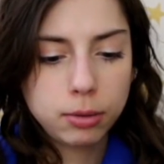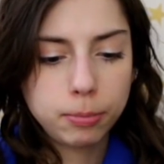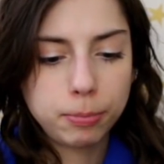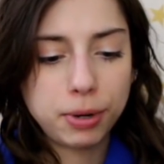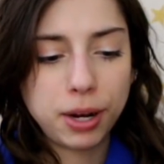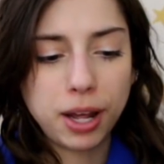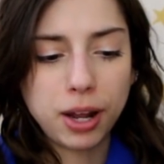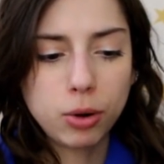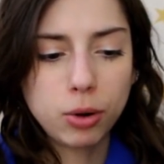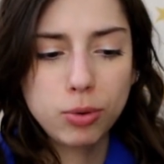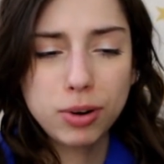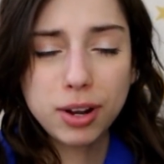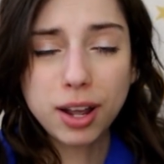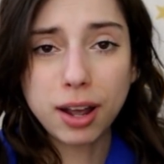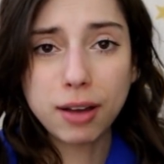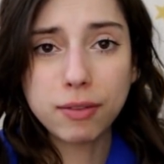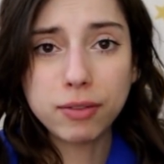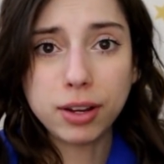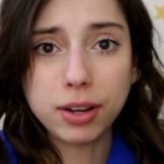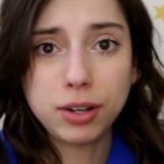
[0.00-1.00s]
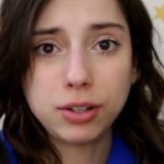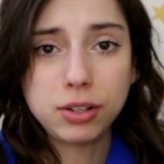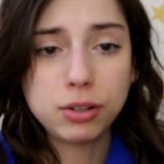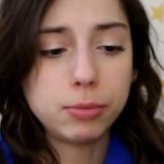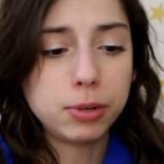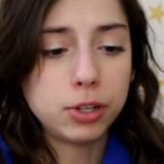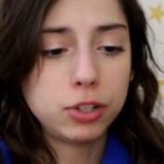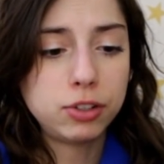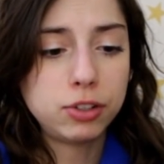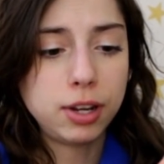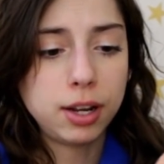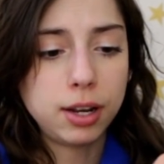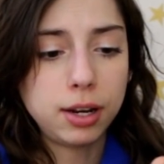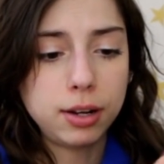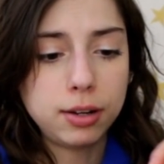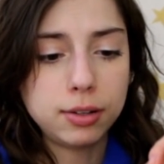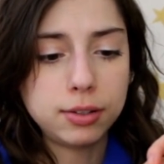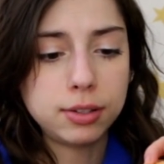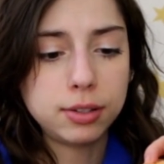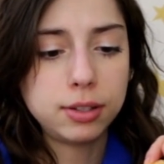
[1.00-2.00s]
But I don't want to have like too much candy
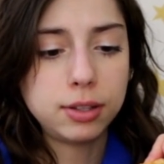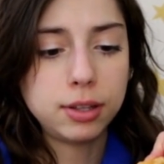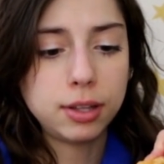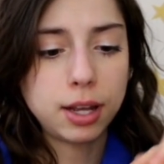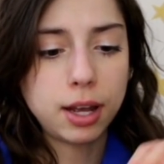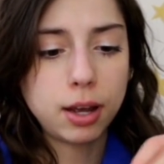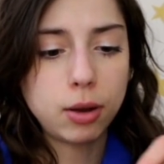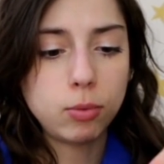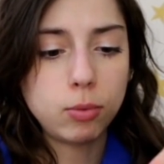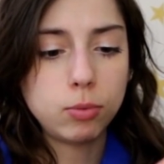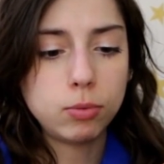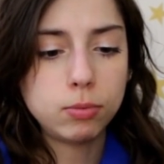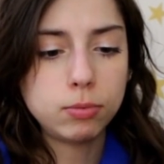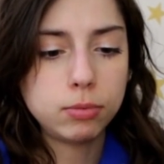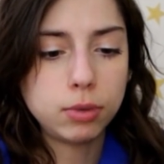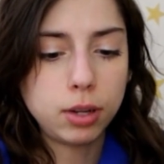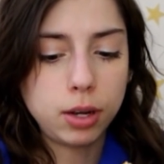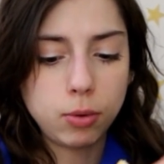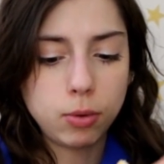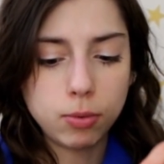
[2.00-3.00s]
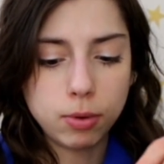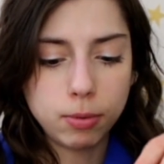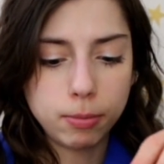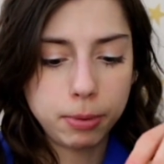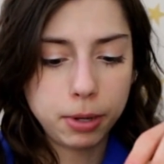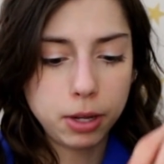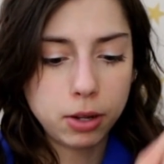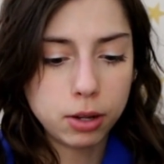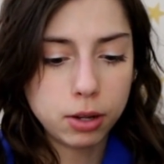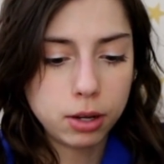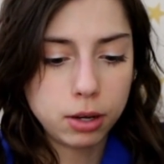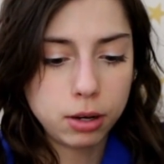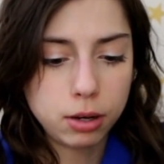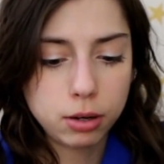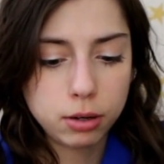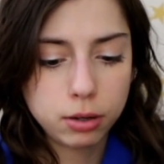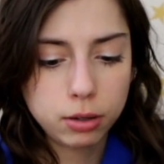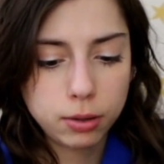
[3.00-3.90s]
because then that like won't be good.